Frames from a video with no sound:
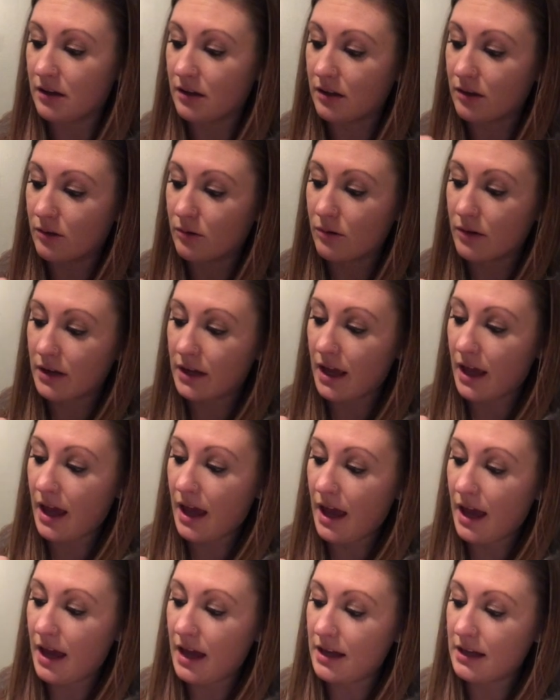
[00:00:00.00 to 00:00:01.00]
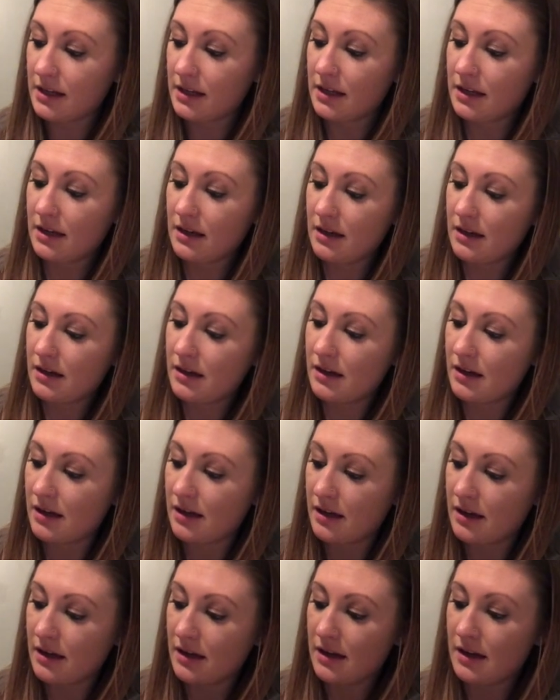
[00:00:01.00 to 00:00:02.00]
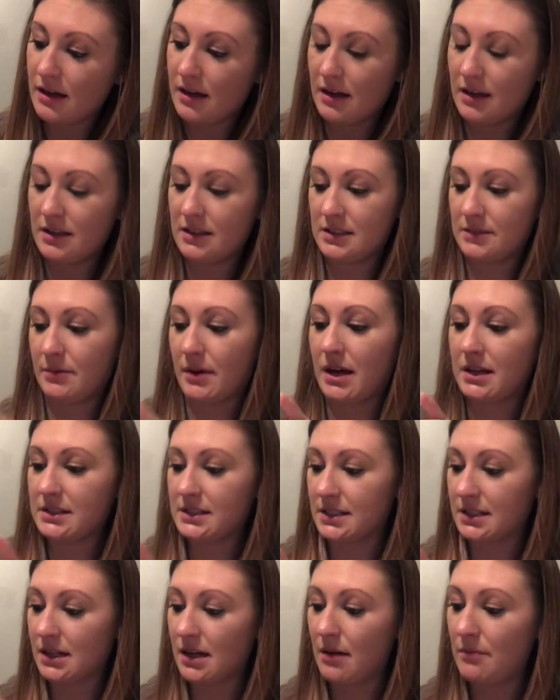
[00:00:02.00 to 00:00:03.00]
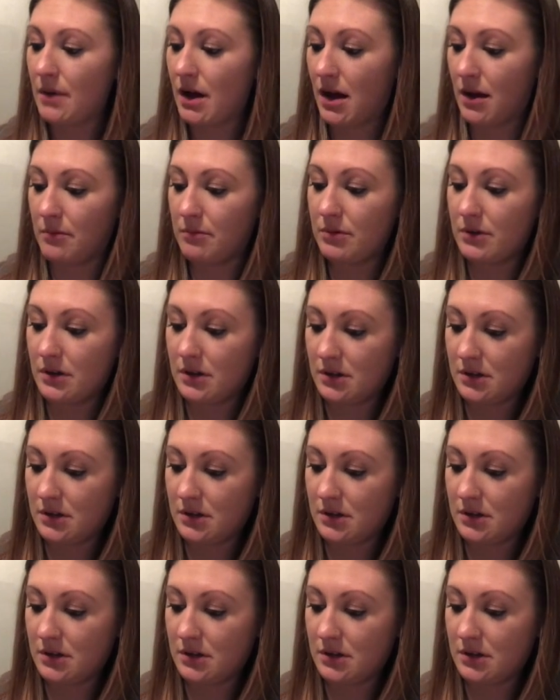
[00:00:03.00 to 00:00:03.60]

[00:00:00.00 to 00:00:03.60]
You don't want any spots to come up.